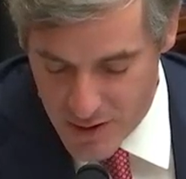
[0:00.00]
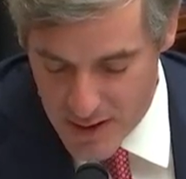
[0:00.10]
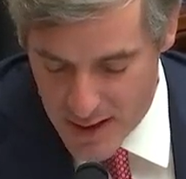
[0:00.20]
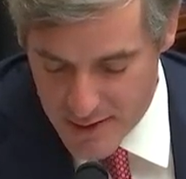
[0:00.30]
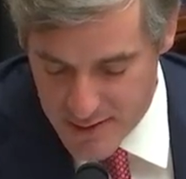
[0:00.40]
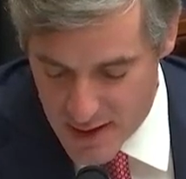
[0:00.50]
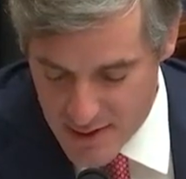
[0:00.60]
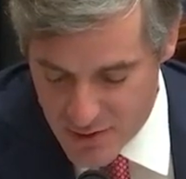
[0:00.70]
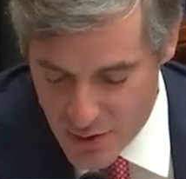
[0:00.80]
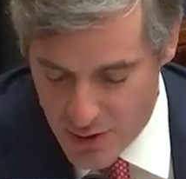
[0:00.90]
the United
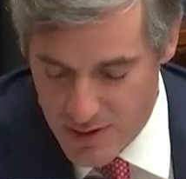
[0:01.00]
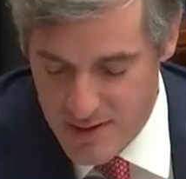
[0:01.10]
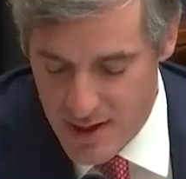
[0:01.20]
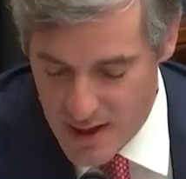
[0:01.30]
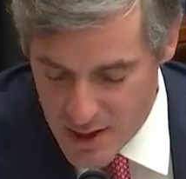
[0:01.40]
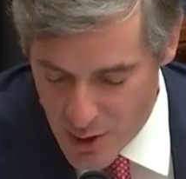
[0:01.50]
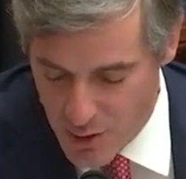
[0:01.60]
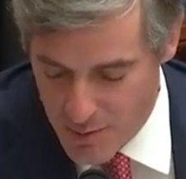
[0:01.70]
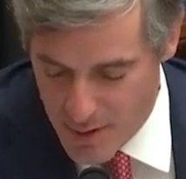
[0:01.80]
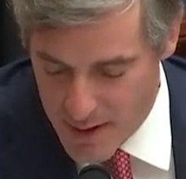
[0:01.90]
States to continue
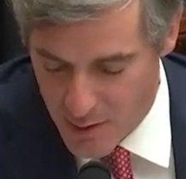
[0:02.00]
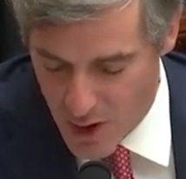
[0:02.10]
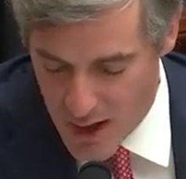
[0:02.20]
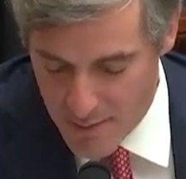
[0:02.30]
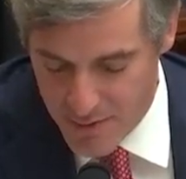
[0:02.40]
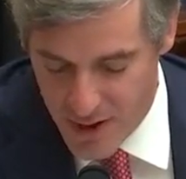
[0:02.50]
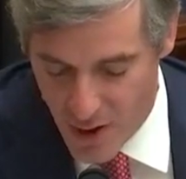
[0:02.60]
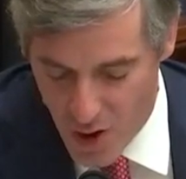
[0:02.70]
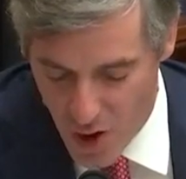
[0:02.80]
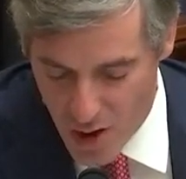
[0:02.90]
committing crimes that
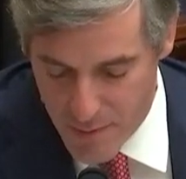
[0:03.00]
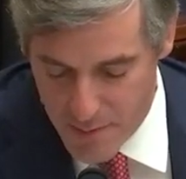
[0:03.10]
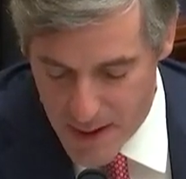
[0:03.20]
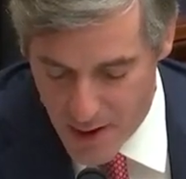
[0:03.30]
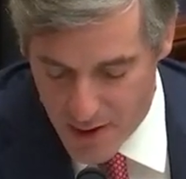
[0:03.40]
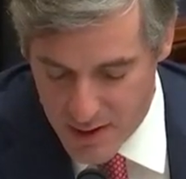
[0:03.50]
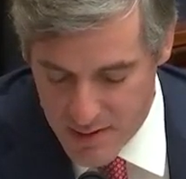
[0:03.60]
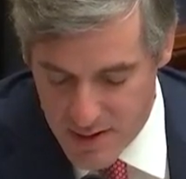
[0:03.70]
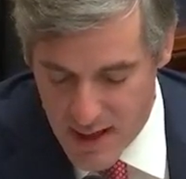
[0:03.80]
harm Americans in